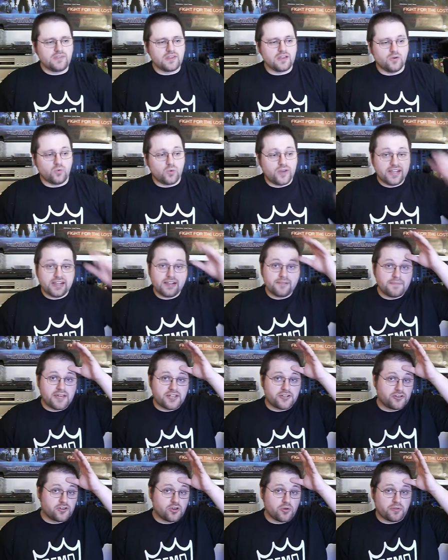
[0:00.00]
Well,
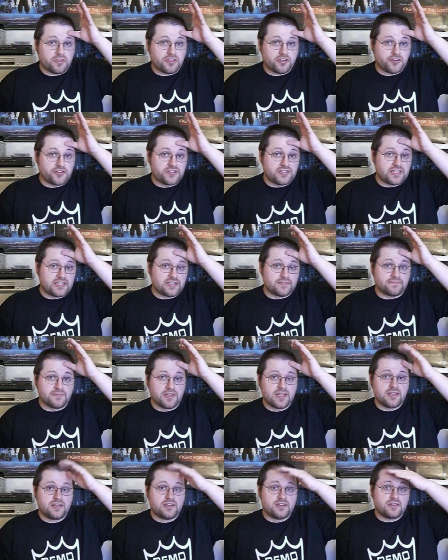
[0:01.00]
Metronome13,
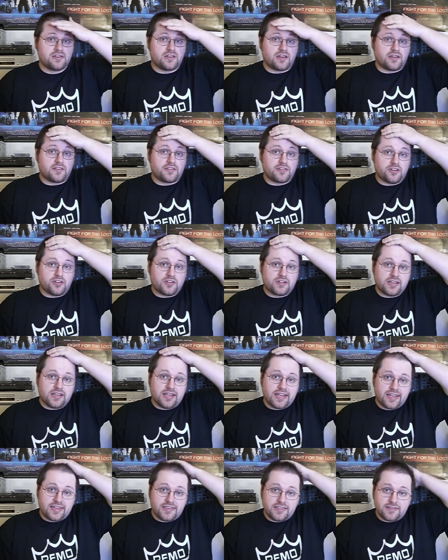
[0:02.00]
I thought,
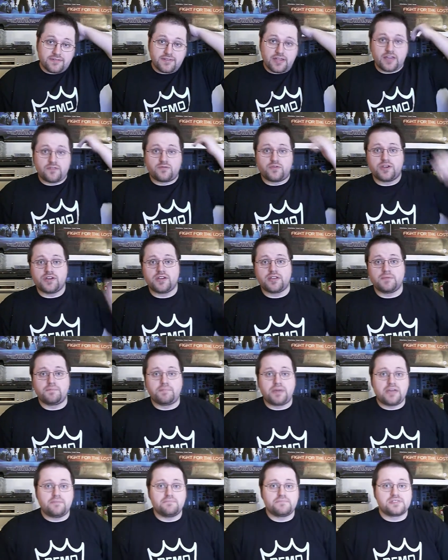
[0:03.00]
like, if we're gonna
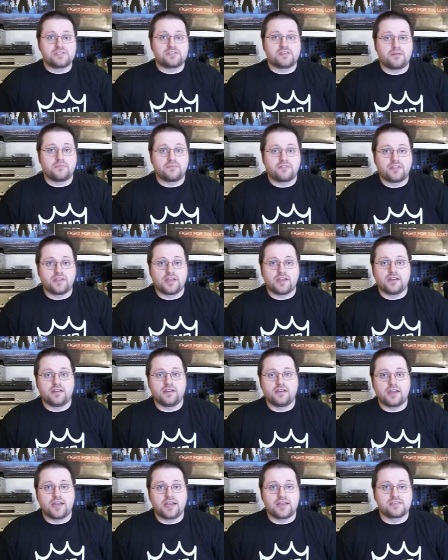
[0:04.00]
pimp something
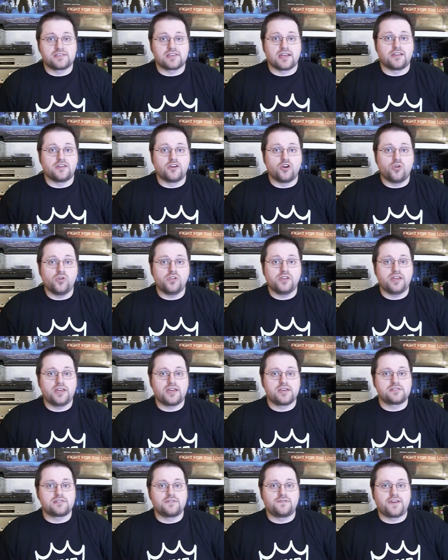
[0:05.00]
as unholy
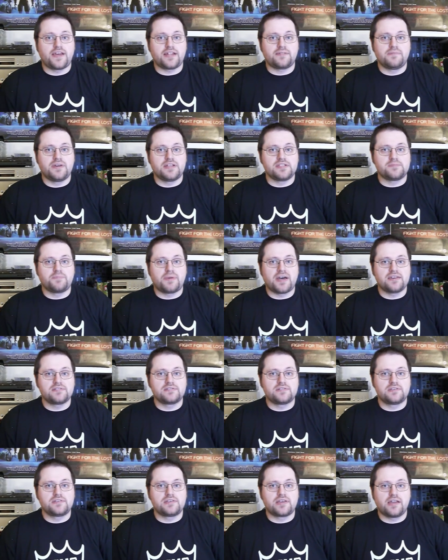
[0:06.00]
as the Fat Man's
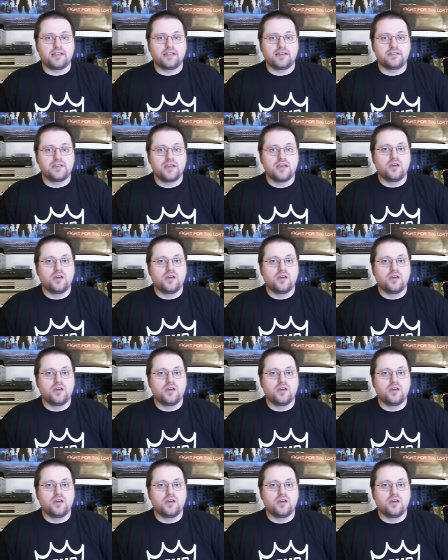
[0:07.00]
Pasta Salad,